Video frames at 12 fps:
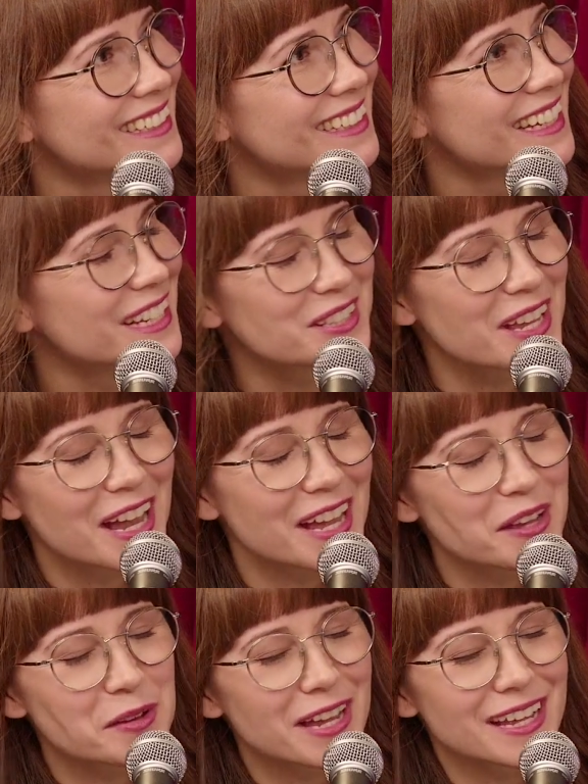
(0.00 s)
it's uh,
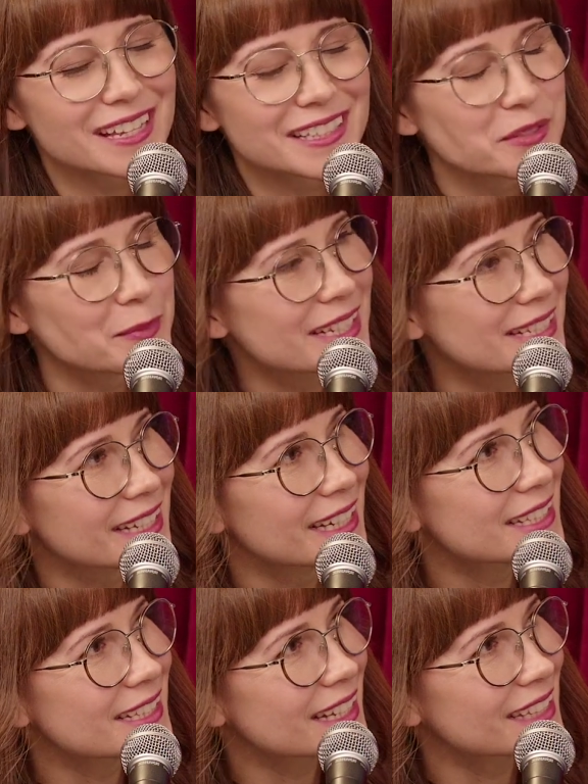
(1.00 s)
uh, it's amazing.
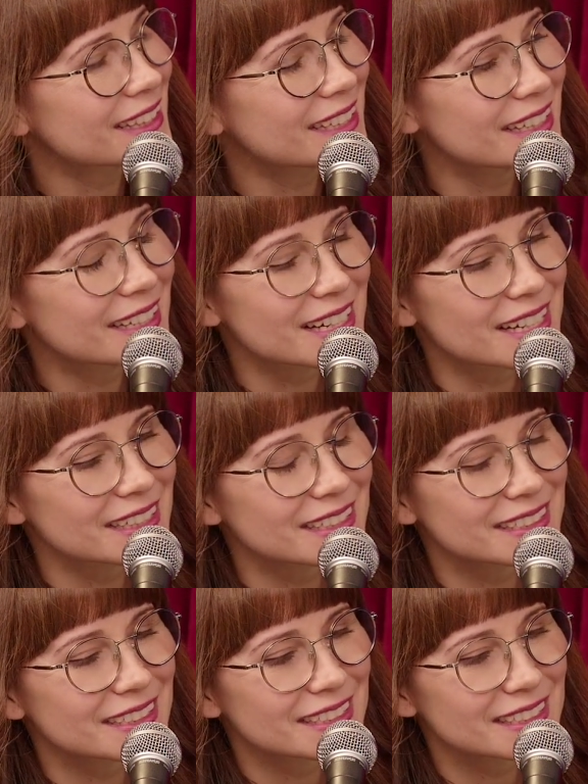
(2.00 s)
It's like the uh,
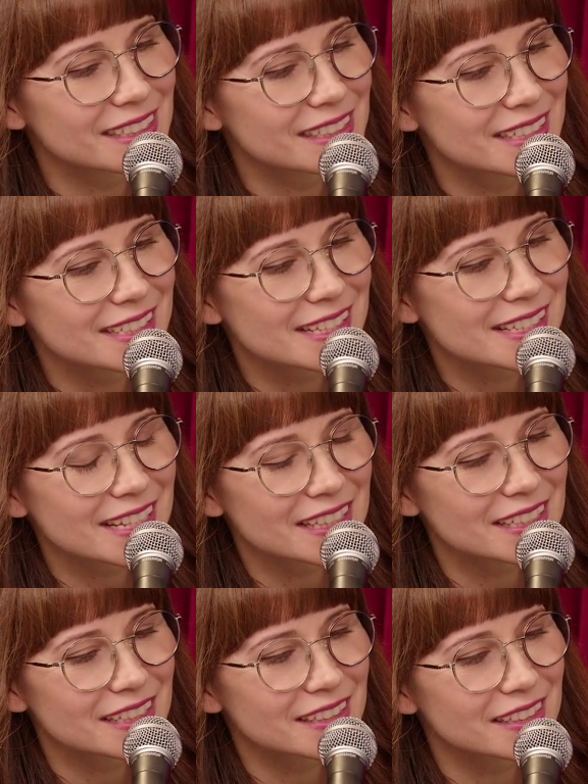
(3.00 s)
this is like
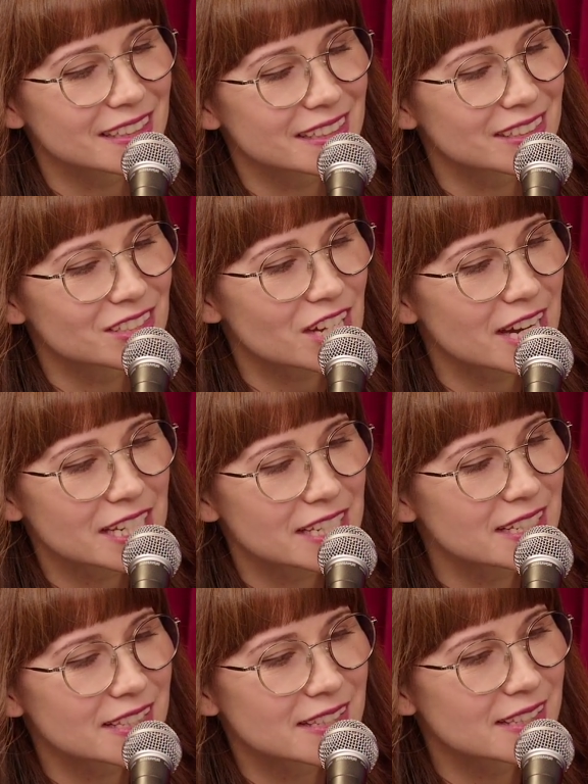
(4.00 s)
the the
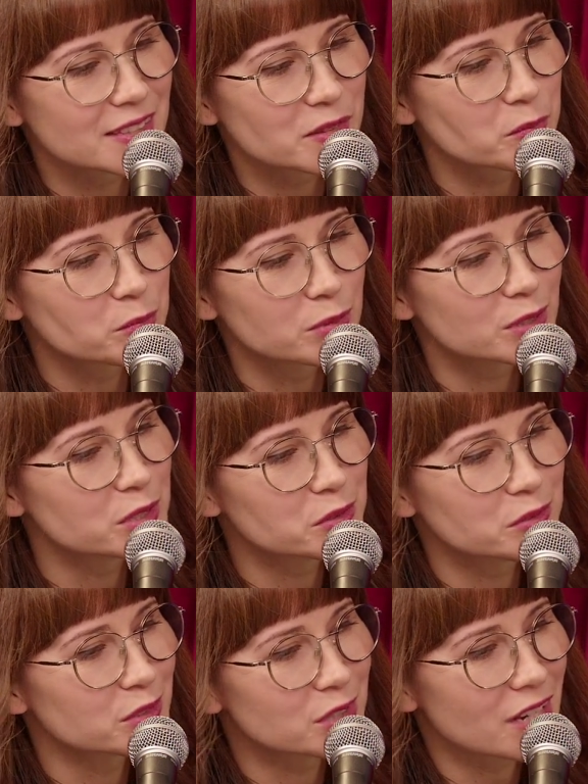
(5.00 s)
Chinese
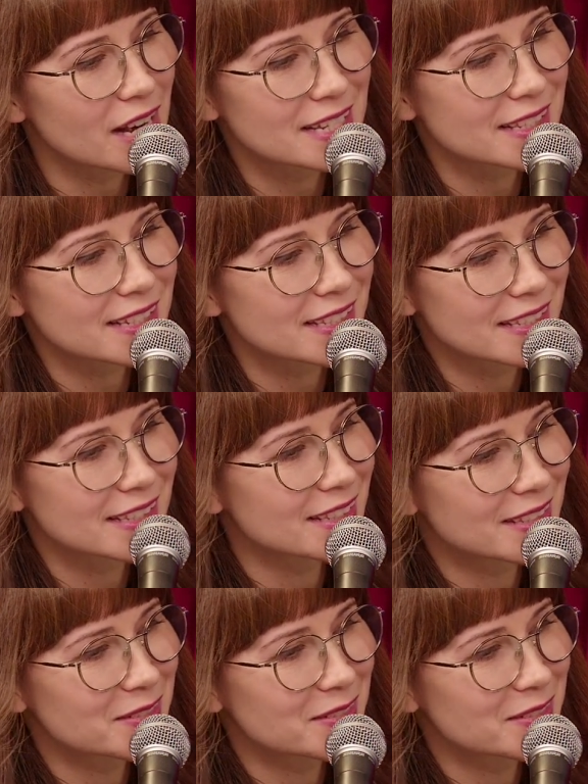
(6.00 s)
balloon crisis.